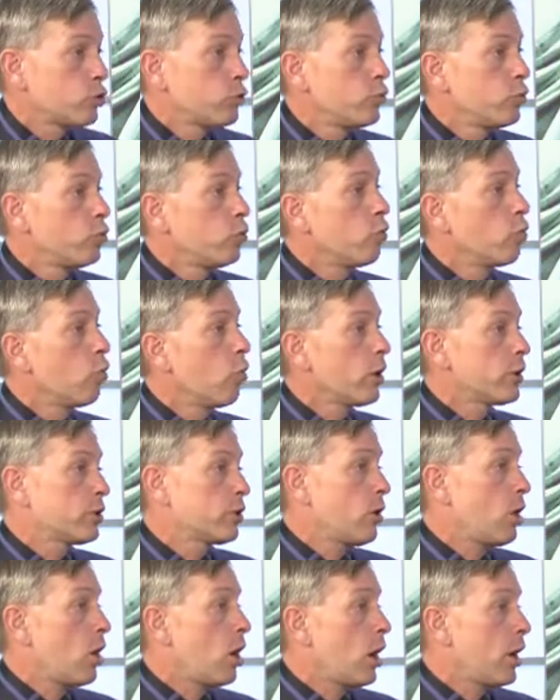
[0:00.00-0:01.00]
who want
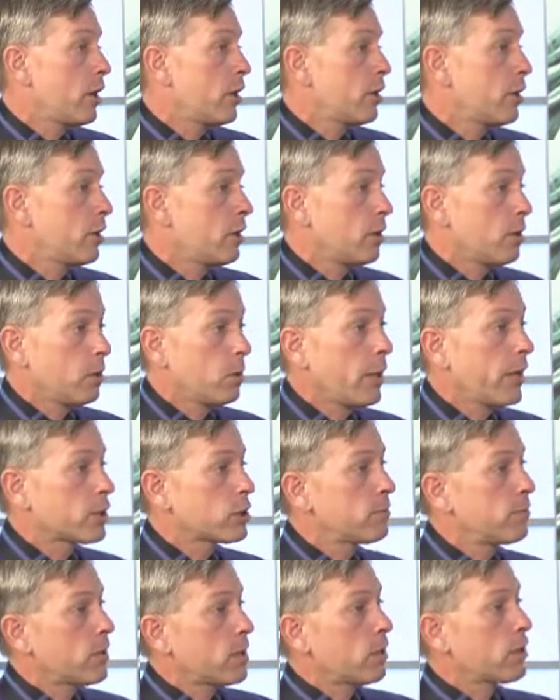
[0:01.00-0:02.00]
to audit an
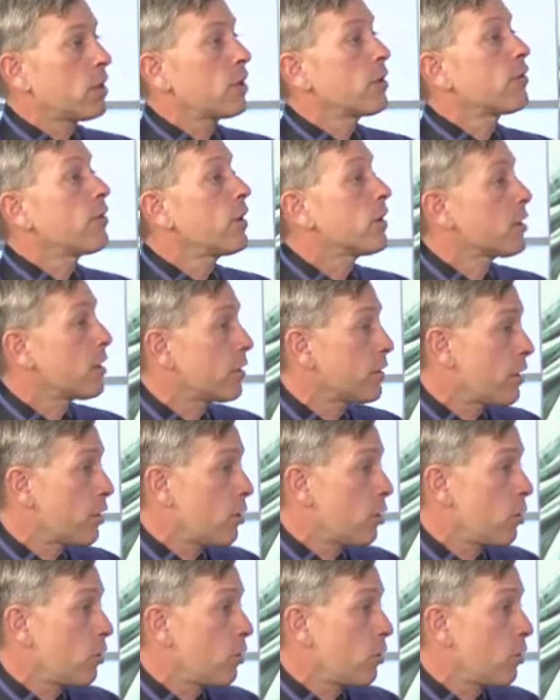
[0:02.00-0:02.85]
election because they think that,